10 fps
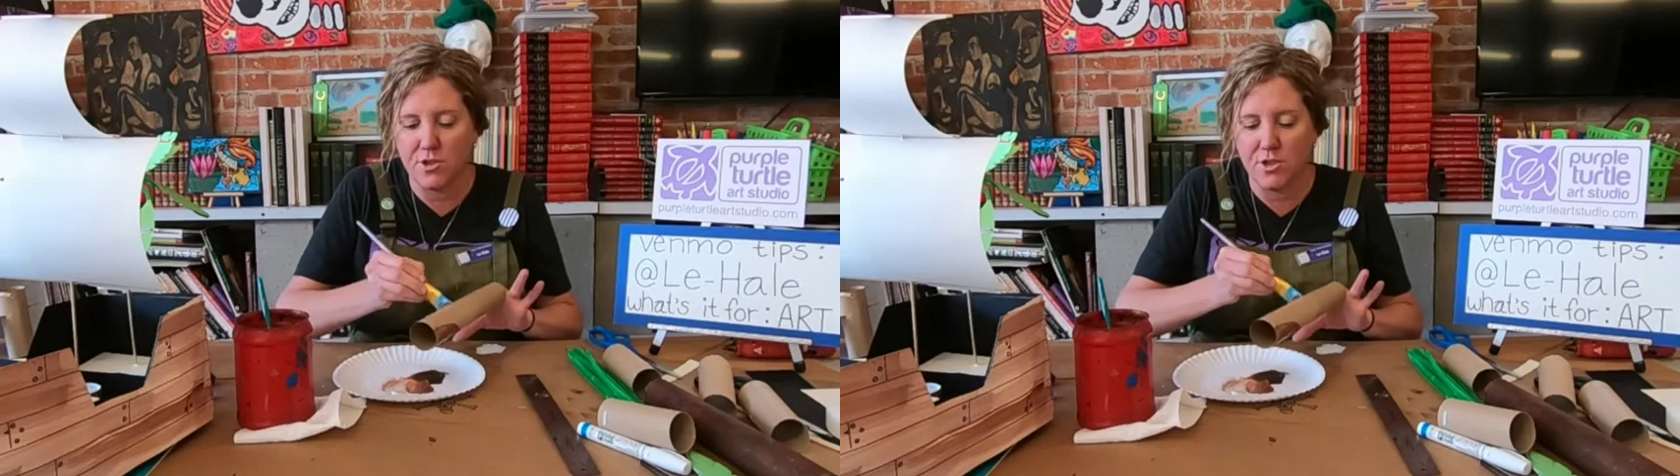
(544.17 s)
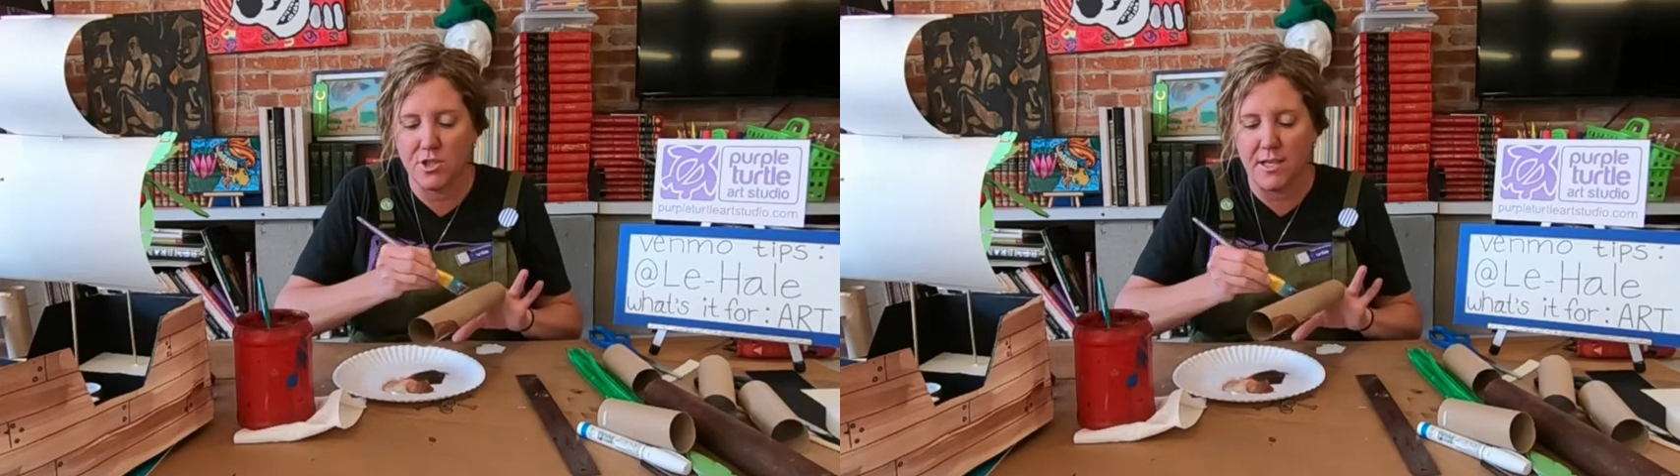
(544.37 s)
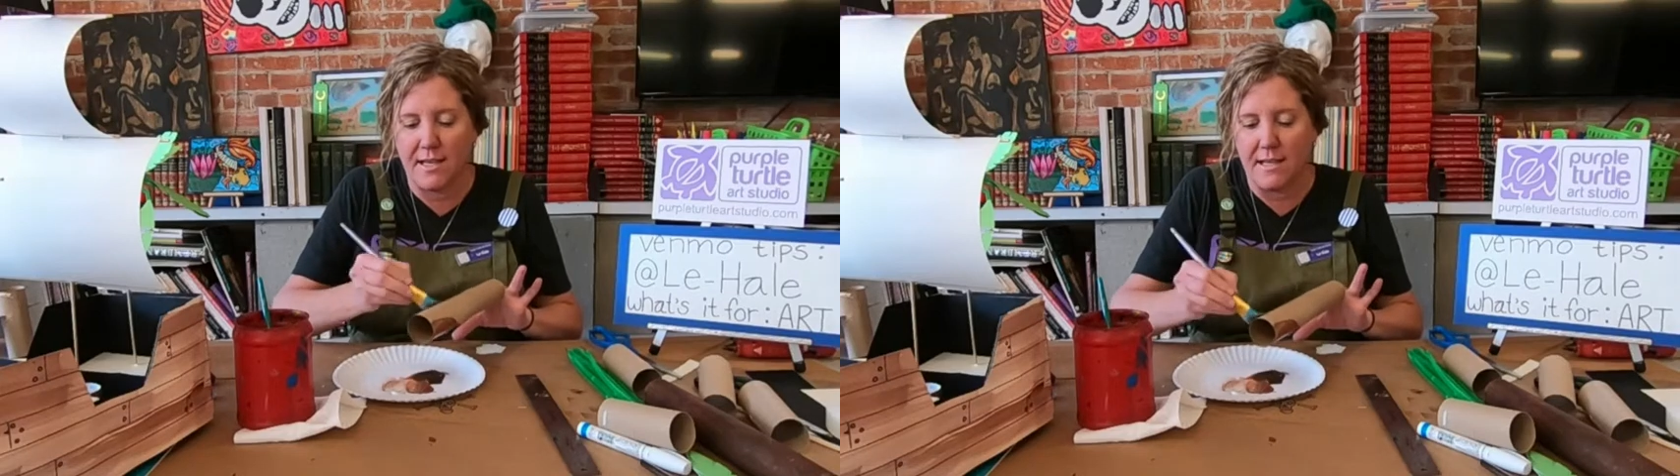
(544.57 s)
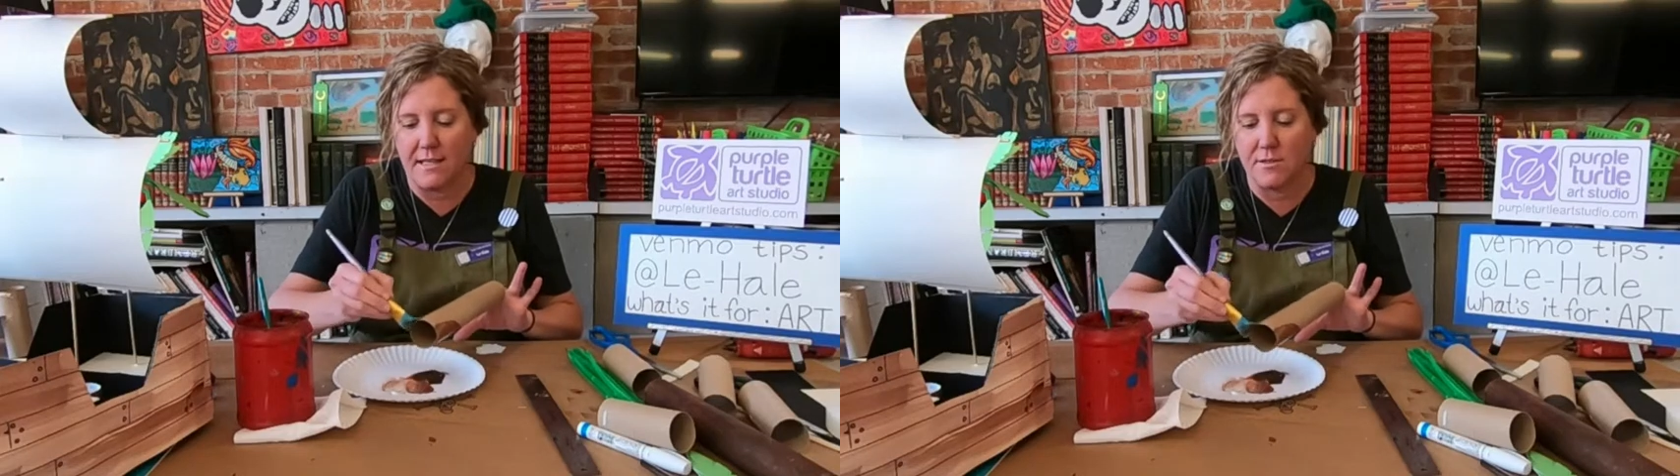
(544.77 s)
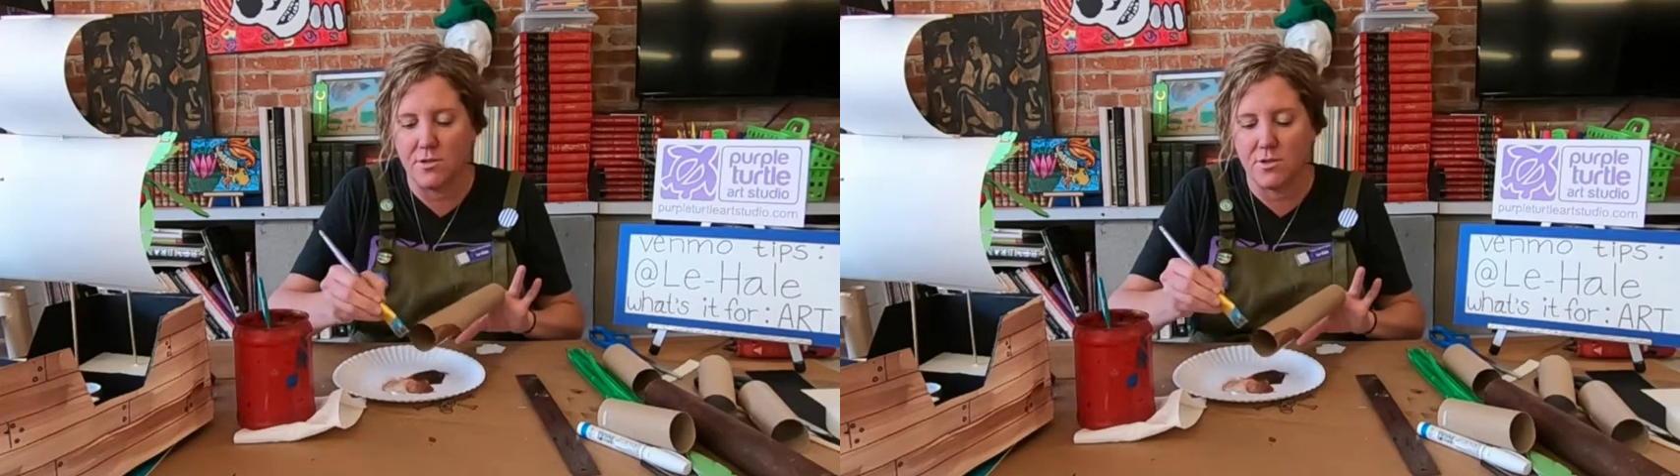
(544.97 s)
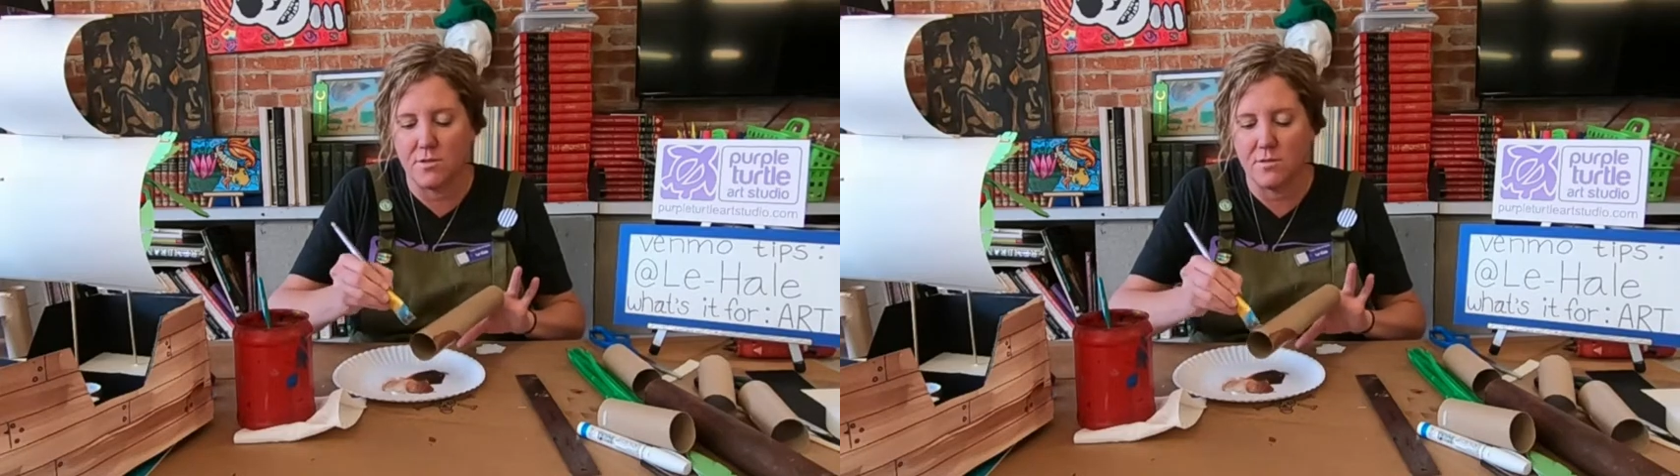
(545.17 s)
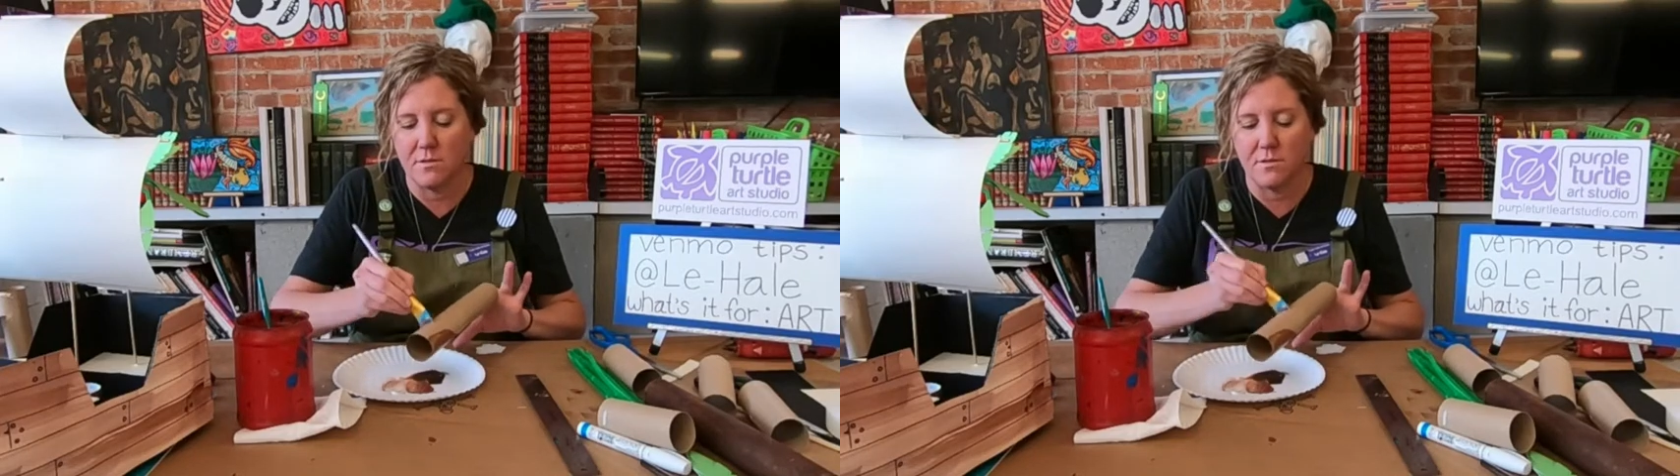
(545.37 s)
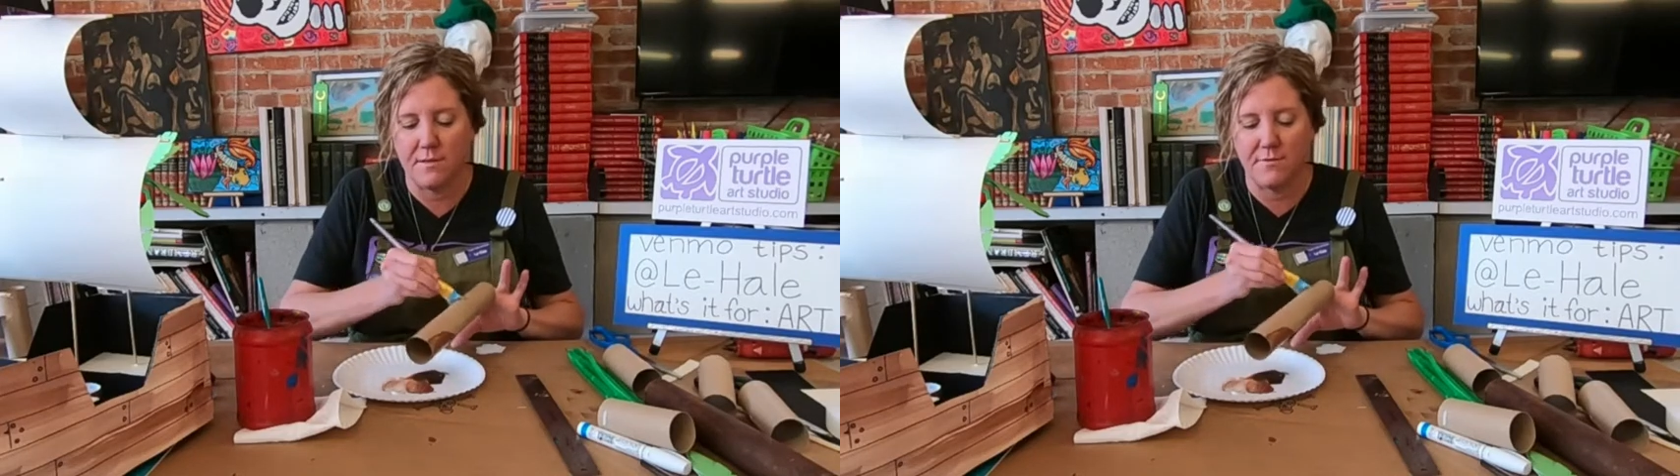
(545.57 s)
change,
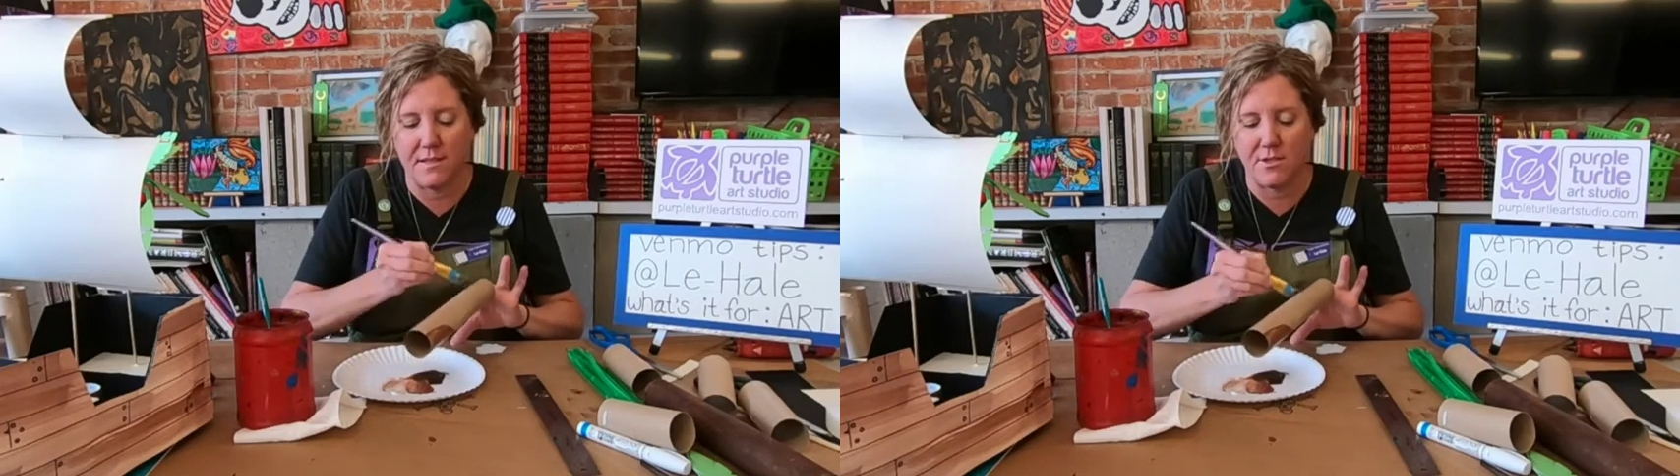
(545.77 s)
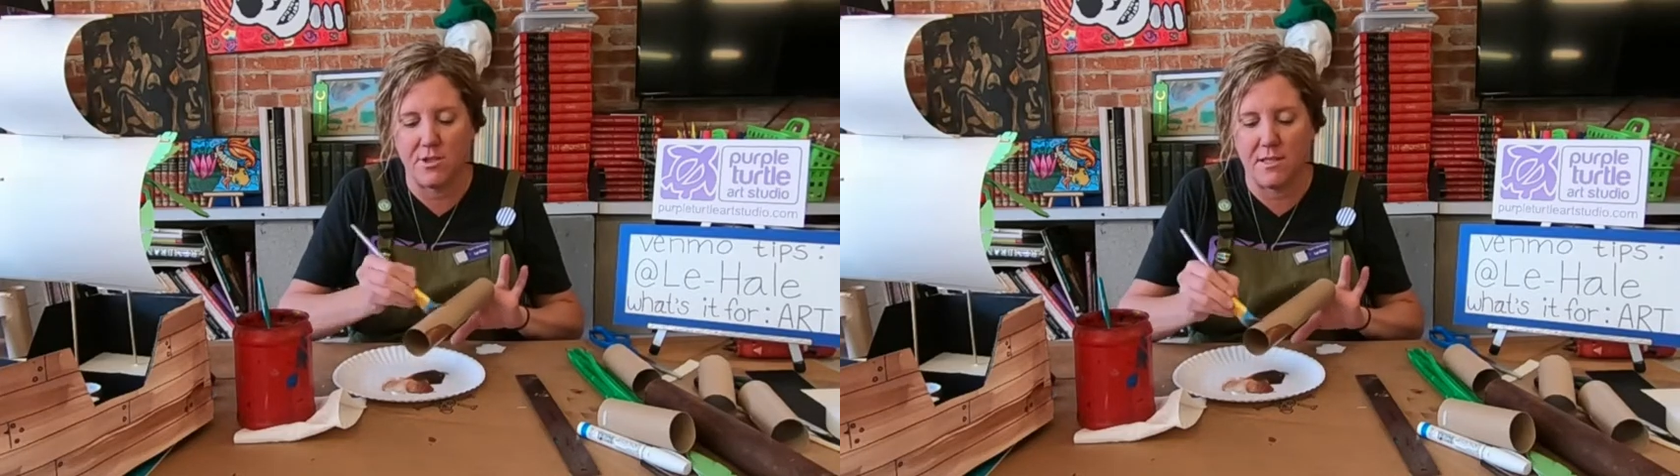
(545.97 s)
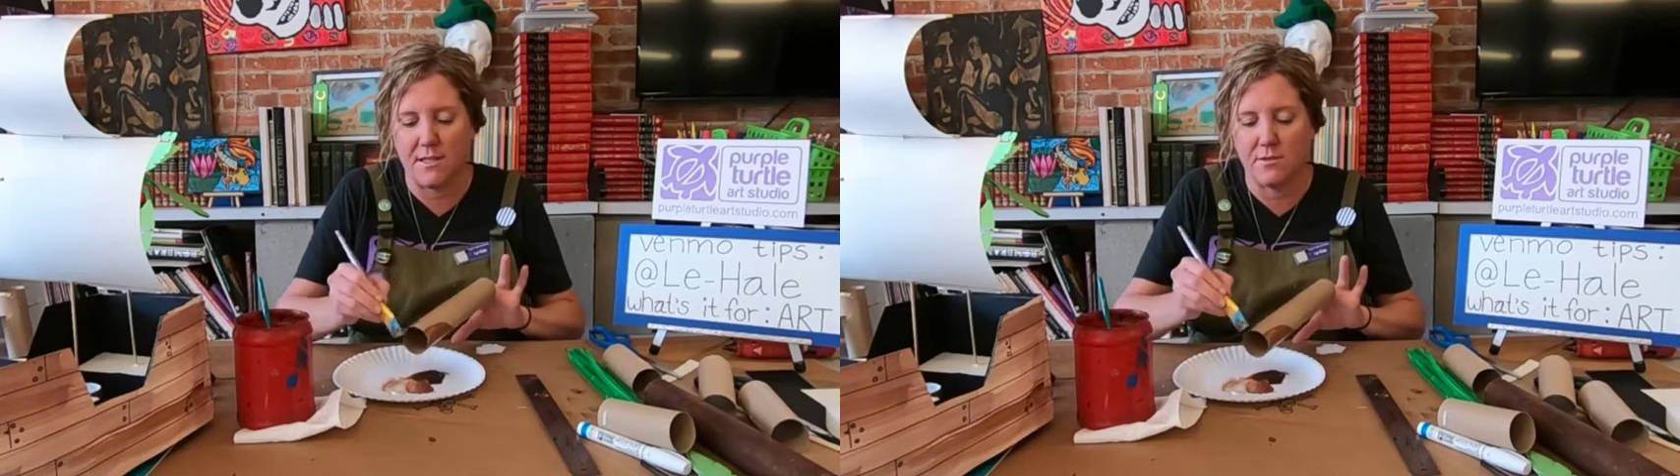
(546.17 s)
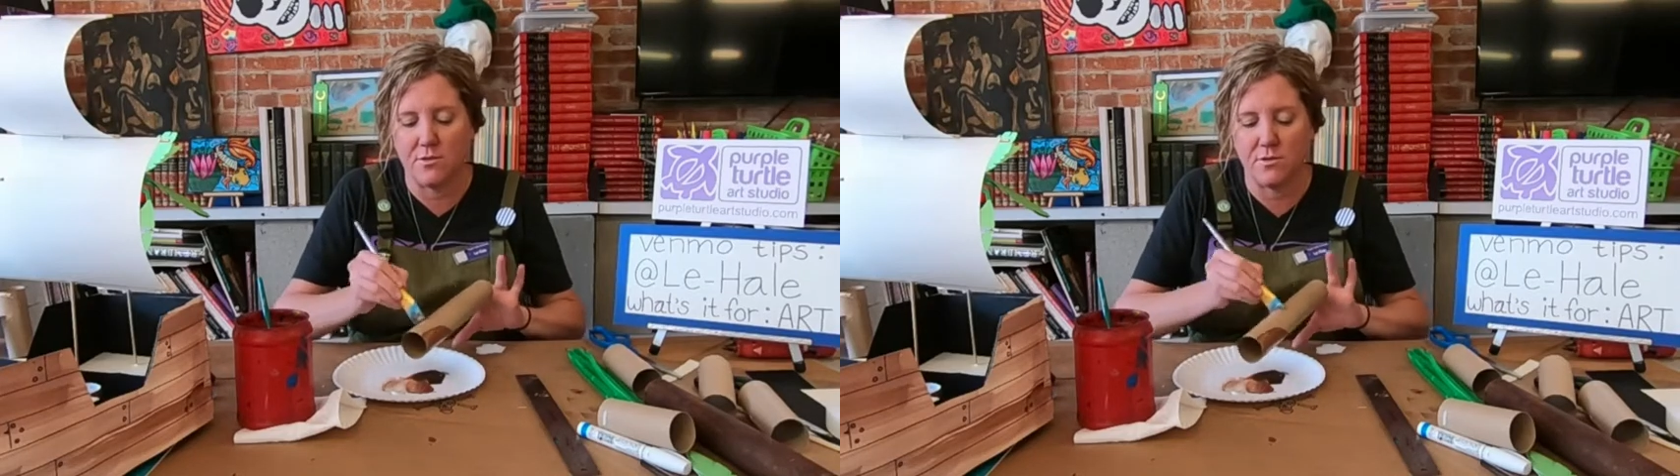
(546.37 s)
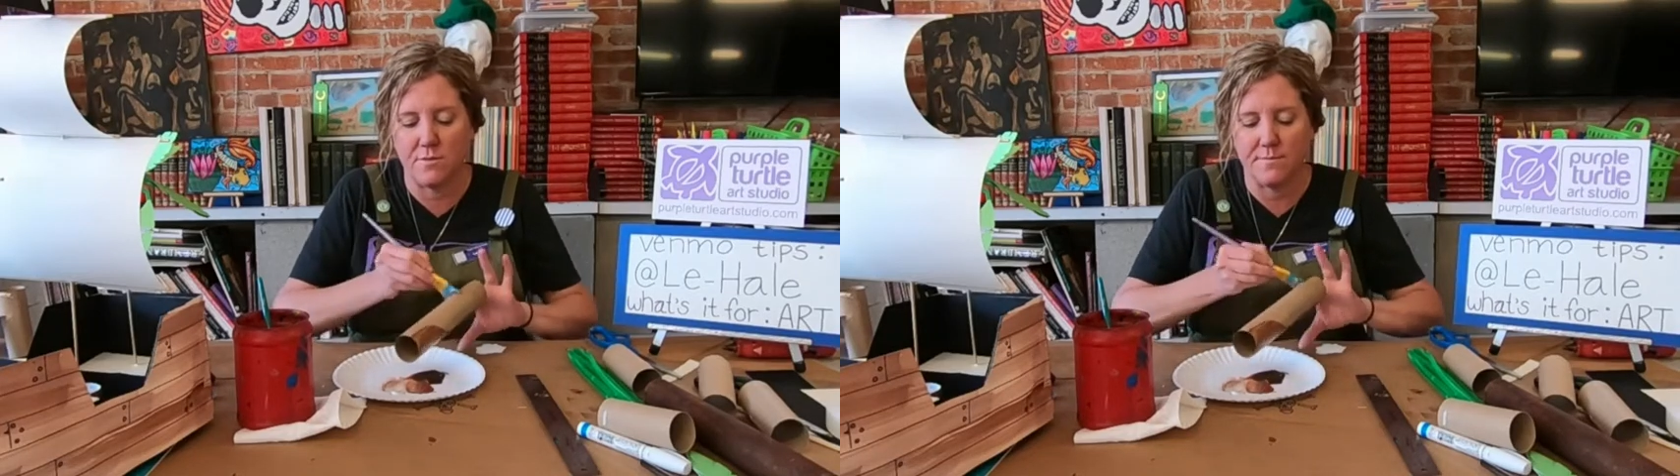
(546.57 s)
if they change.